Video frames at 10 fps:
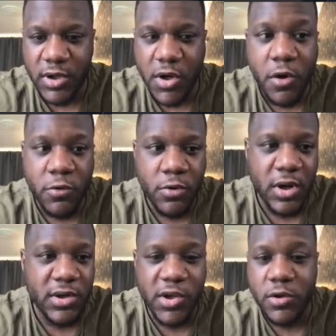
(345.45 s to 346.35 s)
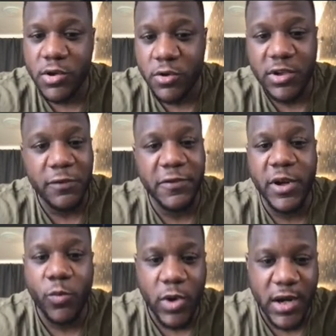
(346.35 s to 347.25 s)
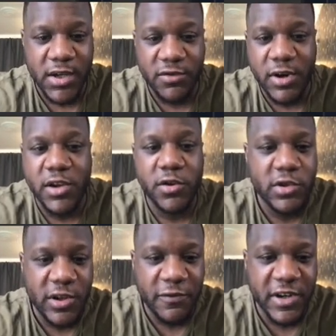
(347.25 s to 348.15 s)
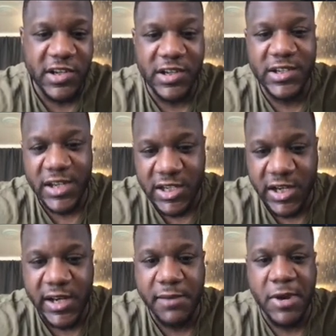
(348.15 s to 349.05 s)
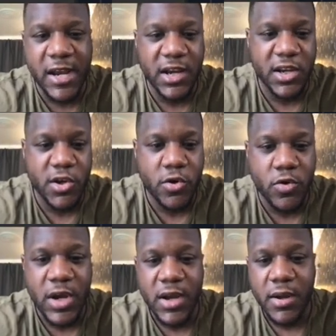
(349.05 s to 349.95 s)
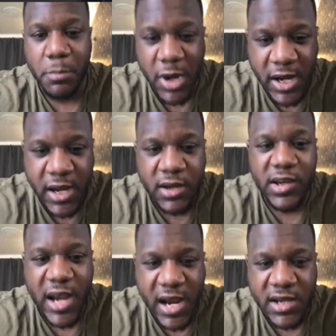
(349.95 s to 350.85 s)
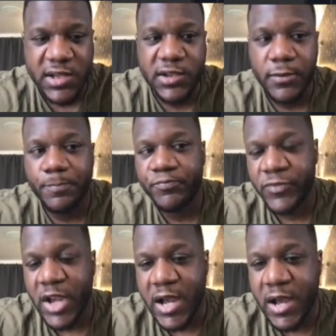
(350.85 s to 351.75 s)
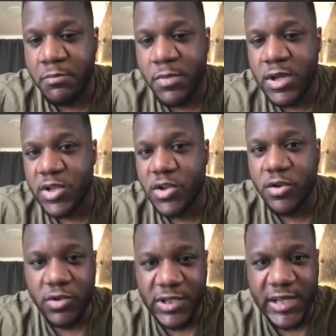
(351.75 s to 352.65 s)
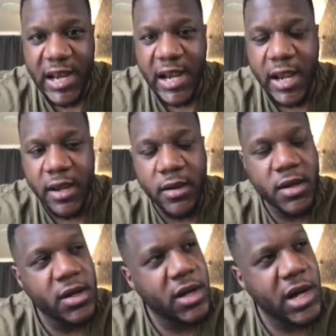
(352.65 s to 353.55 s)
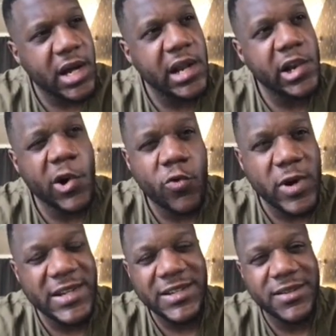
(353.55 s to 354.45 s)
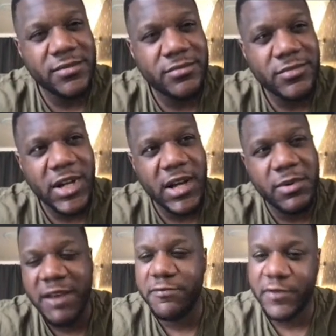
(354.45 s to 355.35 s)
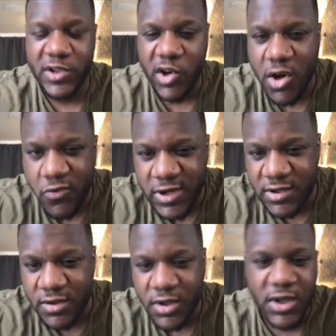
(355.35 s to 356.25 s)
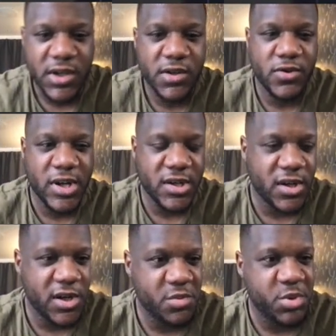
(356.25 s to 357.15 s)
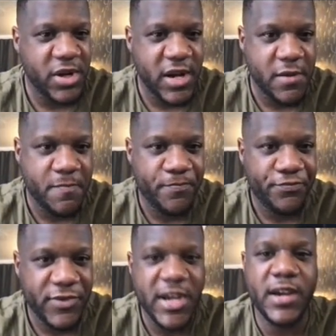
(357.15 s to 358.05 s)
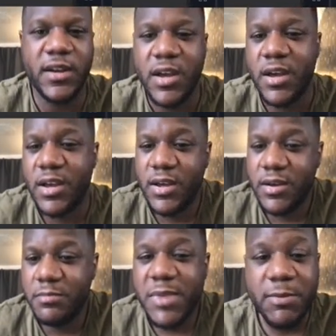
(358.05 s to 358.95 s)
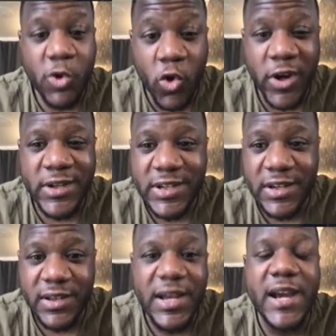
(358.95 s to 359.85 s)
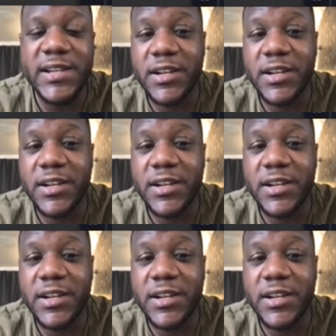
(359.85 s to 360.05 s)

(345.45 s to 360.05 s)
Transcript: go do, do something that works, right? Do something that's consistently making you money, gains. Um, you could say uh, low risk, uh, but everything's high risk, right, guys? But um, yeah, meme coins, that is